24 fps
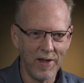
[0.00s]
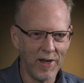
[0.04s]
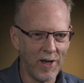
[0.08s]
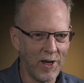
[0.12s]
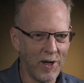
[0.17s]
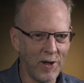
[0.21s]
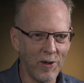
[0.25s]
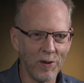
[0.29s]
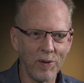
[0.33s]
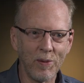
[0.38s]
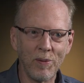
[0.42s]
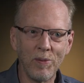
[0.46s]
you
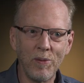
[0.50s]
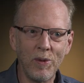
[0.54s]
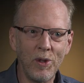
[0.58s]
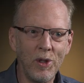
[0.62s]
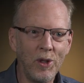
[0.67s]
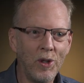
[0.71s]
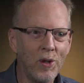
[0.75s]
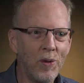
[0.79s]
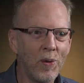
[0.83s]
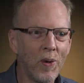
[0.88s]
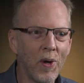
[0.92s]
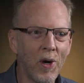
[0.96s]
know
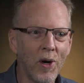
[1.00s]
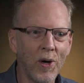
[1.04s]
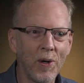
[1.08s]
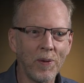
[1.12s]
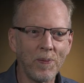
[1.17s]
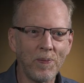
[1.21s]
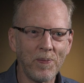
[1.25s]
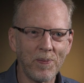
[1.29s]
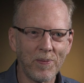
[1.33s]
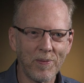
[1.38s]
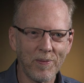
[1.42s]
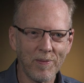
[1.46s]
newer
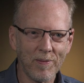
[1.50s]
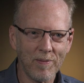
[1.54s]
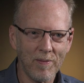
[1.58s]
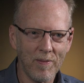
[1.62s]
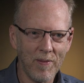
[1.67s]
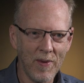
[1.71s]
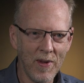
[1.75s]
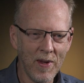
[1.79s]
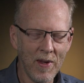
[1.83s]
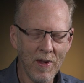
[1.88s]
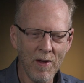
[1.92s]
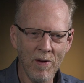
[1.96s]

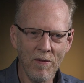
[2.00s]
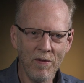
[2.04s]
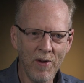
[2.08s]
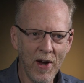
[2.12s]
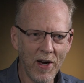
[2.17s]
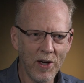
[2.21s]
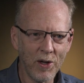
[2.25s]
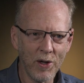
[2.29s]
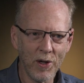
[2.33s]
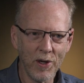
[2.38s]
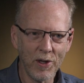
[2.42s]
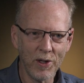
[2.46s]

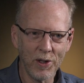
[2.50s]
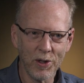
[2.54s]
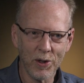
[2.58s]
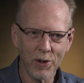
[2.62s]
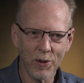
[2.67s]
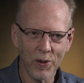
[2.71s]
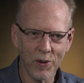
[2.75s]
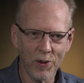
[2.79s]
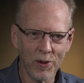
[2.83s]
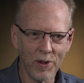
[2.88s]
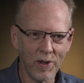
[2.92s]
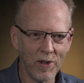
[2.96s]
vector
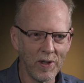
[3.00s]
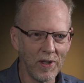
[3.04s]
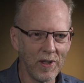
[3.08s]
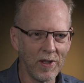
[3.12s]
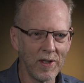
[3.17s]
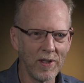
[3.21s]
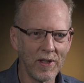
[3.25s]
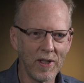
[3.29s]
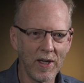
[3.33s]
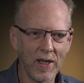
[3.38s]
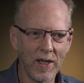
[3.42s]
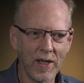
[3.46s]

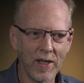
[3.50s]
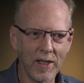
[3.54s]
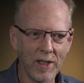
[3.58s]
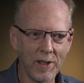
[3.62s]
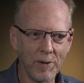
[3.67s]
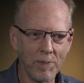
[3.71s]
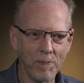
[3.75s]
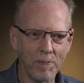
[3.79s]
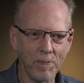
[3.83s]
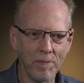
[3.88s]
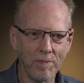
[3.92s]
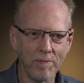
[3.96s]
control
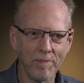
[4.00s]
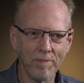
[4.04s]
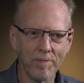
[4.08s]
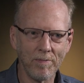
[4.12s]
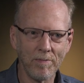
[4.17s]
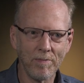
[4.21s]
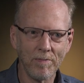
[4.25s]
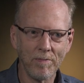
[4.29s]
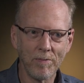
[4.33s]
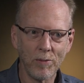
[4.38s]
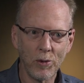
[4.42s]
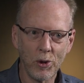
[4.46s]
um,
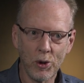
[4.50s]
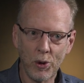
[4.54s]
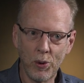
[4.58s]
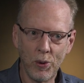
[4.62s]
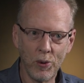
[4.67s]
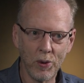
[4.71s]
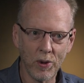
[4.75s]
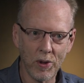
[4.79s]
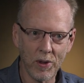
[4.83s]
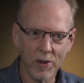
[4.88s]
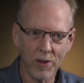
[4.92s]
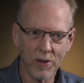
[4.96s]

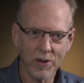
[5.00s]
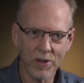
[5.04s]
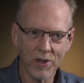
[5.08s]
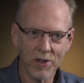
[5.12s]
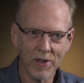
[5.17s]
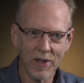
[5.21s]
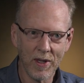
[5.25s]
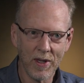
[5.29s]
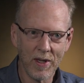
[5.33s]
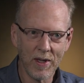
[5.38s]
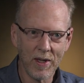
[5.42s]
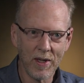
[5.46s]

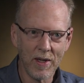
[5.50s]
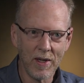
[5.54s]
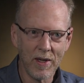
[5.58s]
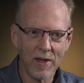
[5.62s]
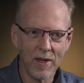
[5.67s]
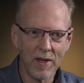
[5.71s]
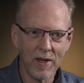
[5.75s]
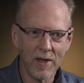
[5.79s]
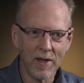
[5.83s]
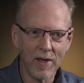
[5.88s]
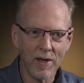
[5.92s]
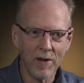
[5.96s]
tools,
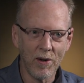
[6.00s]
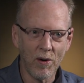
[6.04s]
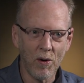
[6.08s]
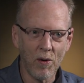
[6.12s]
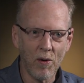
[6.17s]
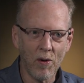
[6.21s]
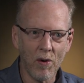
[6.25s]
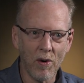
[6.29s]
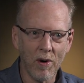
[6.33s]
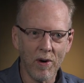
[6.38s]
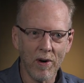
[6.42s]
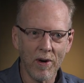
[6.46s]

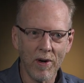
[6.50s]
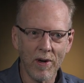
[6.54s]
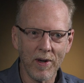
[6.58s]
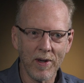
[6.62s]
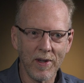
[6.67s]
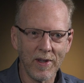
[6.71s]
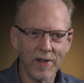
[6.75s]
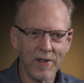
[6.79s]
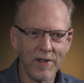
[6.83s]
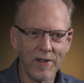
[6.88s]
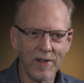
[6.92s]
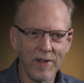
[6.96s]
or
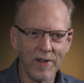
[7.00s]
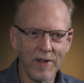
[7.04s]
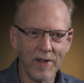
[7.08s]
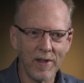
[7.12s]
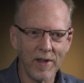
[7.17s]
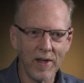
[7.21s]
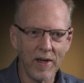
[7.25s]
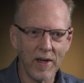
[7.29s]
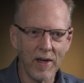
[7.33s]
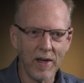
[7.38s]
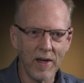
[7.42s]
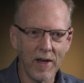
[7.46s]

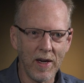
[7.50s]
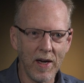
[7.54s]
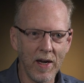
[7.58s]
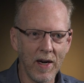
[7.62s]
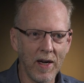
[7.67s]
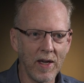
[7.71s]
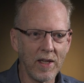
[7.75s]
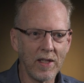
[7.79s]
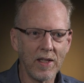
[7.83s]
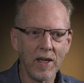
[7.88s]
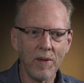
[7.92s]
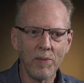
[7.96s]
can
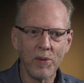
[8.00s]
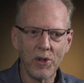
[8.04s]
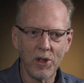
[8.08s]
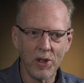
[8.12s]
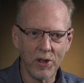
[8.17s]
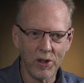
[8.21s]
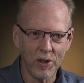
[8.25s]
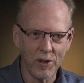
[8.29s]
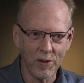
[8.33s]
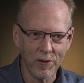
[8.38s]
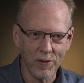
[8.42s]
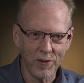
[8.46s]
I
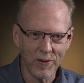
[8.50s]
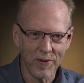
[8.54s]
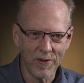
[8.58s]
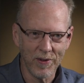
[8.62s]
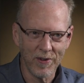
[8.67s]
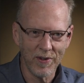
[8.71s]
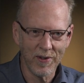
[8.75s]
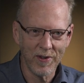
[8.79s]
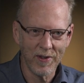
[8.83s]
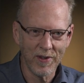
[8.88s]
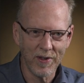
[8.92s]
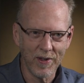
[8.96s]
substitute?
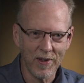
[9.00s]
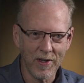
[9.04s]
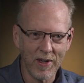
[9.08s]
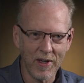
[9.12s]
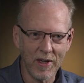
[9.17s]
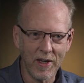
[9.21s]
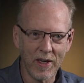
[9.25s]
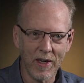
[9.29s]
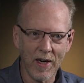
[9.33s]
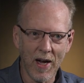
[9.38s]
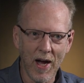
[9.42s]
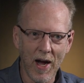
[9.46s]

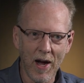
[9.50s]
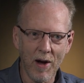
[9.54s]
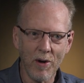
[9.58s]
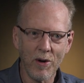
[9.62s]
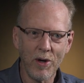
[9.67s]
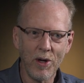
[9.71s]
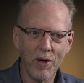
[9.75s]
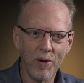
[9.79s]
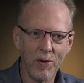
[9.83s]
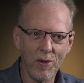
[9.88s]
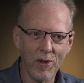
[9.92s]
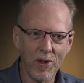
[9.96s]
And, and, mm-hmm. how
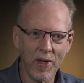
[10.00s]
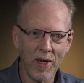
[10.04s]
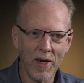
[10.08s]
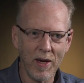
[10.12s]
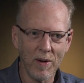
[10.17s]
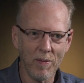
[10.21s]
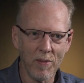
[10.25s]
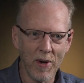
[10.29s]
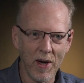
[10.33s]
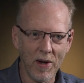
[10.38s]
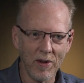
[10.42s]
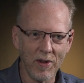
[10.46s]
do you
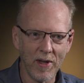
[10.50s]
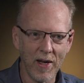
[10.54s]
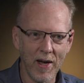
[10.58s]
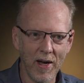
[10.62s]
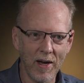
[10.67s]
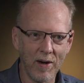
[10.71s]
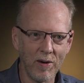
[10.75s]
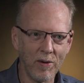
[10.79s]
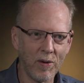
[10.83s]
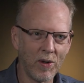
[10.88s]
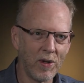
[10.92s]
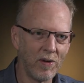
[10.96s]
think about
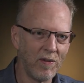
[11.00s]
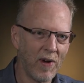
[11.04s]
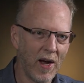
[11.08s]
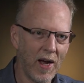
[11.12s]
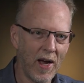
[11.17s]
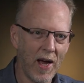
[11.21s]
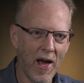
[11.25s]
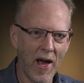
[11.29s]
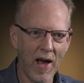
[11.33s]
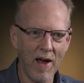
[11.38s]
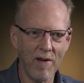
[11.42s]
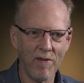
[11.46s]
that? Well, if I
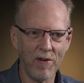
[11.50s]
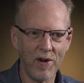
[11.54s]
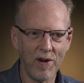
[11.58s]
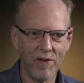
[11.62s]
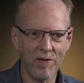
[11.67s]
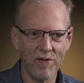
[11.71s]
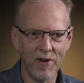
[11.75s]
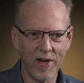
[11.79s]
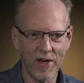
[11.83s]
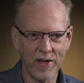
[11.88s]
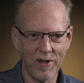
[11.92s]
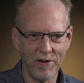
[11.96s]
have an
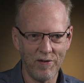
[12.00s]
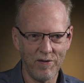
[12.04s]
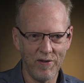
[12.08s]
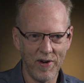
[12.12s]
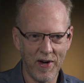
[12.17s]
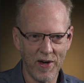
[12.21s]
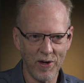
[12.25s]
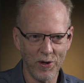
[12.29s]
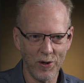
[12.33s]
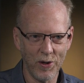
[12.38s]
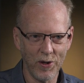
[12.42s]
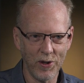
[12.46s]
effective
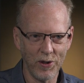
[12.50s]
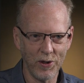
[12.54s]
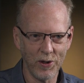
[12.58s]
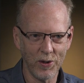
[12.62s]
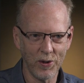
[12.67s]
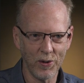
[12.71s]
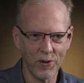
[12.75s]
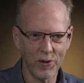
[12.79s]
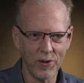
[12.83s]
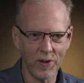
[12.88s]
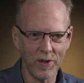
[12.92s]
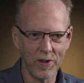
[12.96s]
vector
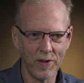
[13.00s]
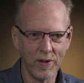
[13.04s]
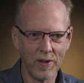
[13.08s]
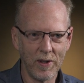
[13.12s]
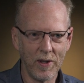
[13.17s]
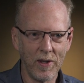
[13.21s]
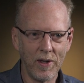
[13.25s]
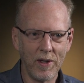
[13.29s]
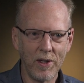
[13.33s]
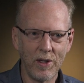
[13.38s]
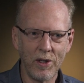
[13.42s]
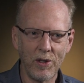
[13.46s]
control,
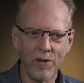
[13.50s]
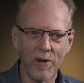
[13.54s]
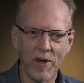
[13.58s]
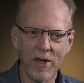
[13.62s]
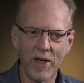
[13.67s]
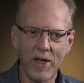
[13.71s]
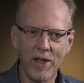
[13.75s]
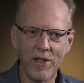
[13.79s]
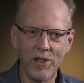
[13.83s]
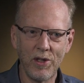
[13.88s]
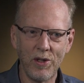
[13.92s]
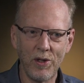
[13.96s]
do I
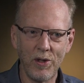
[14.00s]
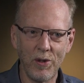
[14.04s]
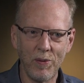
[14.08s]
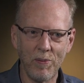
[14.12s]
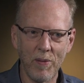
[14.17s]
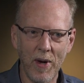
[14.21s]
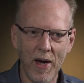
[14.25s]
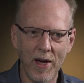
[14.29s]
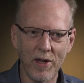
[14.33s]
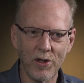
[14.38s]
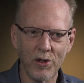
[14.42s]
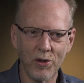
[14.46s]
need to do
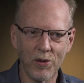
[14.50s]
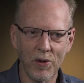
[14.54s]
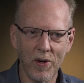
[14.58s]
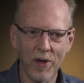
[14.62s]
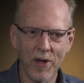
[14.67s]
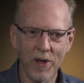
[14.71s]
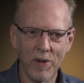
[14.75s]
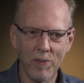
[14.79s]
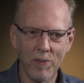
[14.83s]
mass drug